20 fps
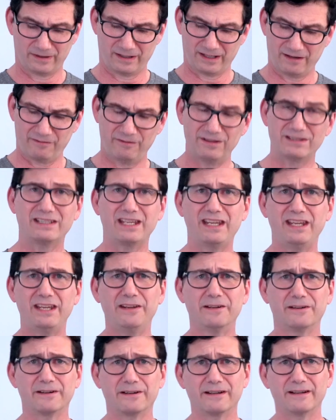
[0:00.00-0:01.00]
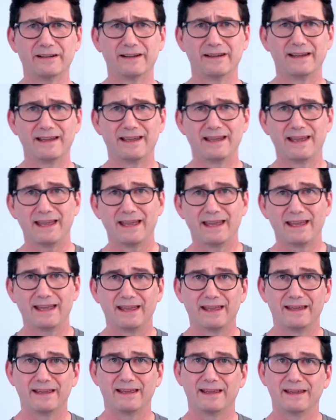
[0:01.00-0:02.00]
if it's here
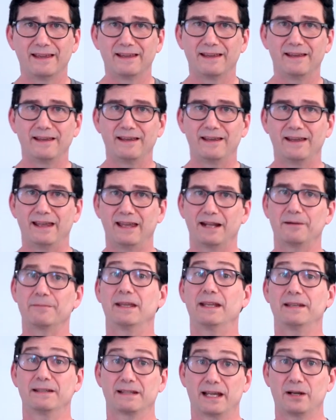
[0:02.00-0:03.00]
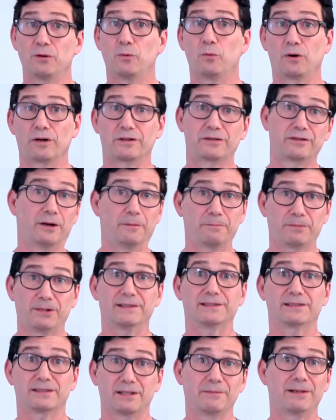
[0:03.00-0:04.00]
and I'm getting kind of worked up
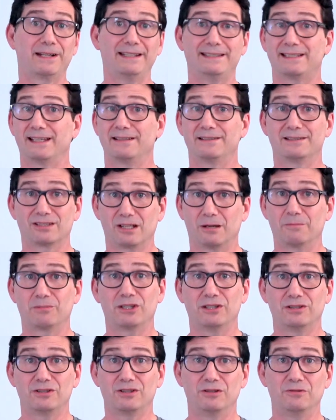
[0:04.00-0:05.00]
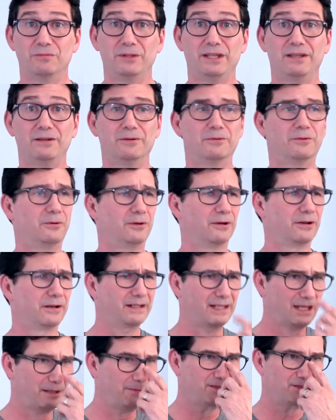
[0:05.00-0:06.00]
because somebody said something to me or
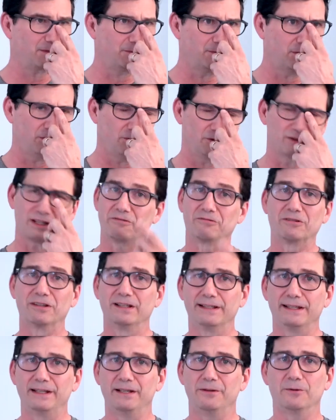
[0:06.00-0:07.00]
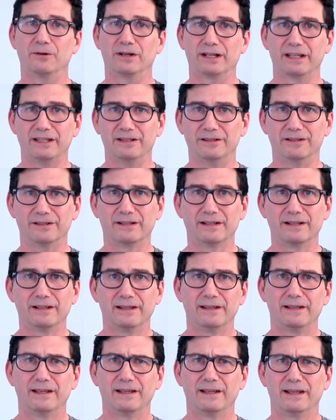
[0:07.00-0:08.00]
gave me some news I really didn't want to hear,
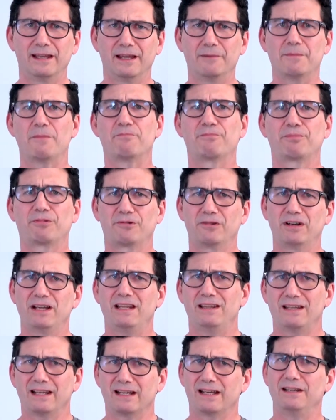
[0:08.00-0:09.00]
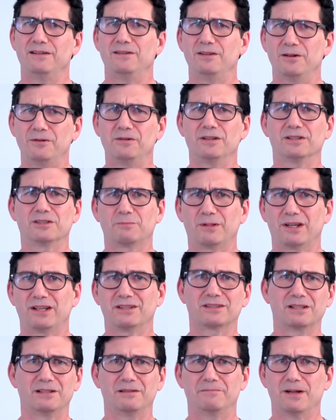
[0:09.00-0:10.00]
my breathing, I notice
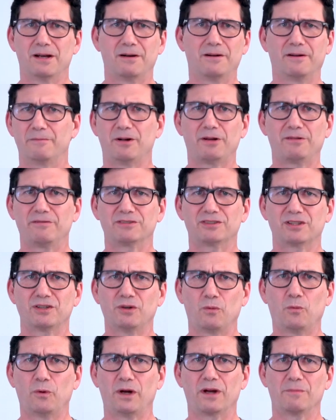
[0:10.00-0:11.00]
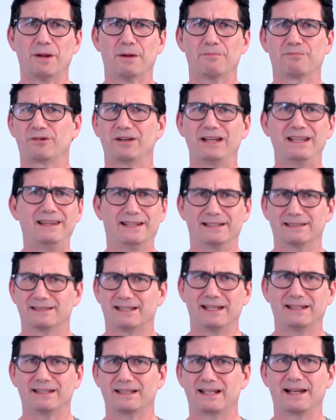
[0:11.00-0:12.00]
because I'm all of a sudden aware my breathing's
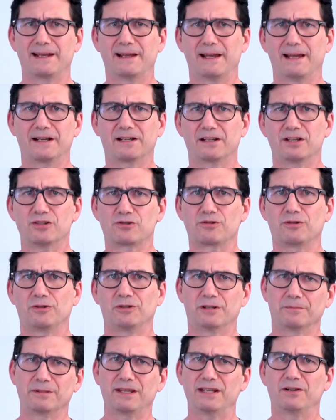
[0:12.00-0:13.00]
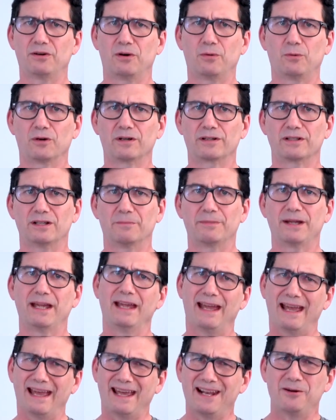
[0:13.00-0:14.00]
getting kind of out of control and I'm getting all worked up.
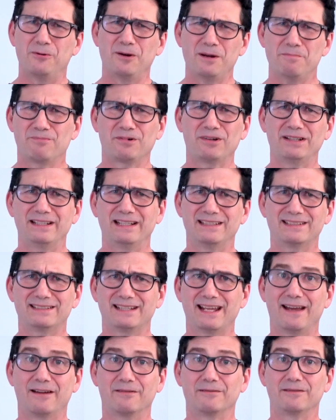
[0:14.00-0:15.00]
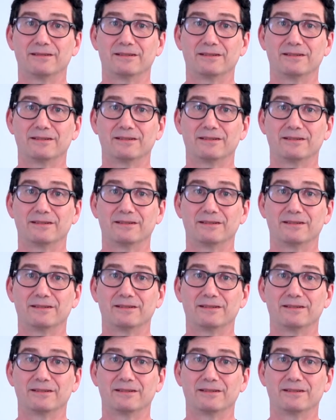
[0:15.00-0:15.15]
How do I bring this down?